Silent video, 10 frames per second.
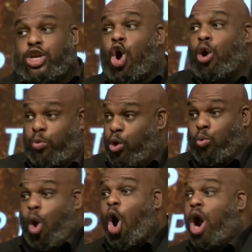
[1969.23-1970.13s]
now your
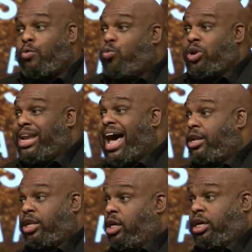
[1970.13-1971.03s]
reward will
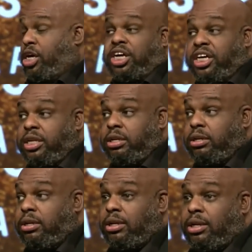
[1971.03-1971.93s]
not look good.
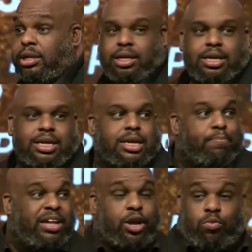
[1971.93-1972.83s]

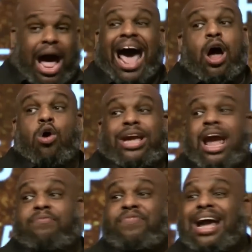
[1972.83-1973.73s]
But the, I
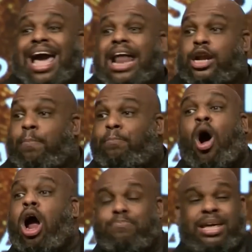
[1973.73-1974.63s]
don't care if I got
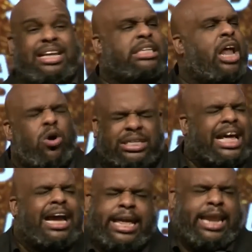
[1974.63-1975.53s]
an apartment as
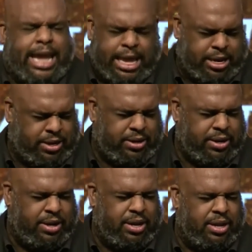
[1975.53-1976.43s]
long as I get in.
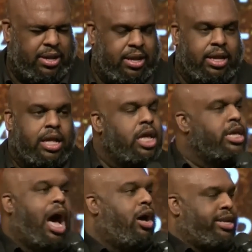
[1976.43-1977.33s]

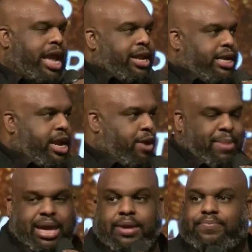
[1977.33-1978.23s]
Y'all, y'all
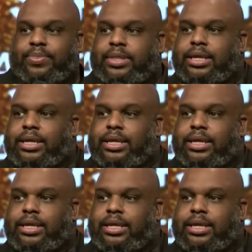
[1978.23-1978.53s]
didn't hear me.